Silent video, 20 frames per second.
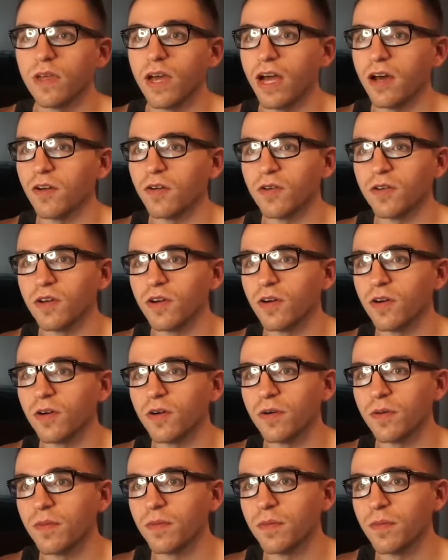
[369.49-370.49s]
I don't know,
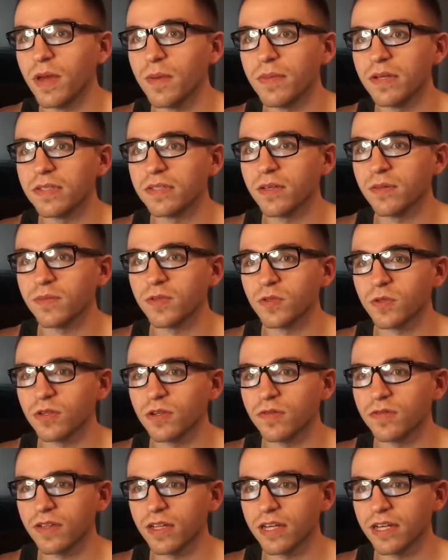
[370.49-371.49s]
maybe some sort
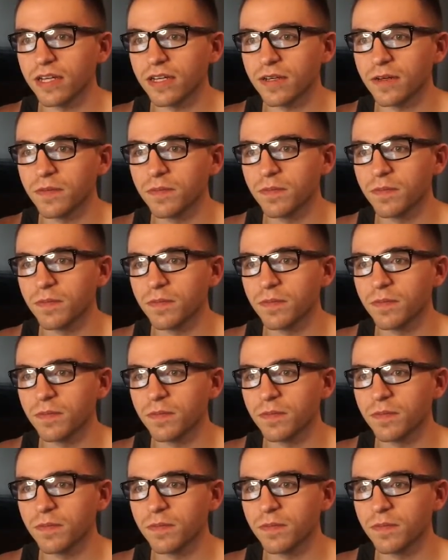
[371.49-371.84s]
of like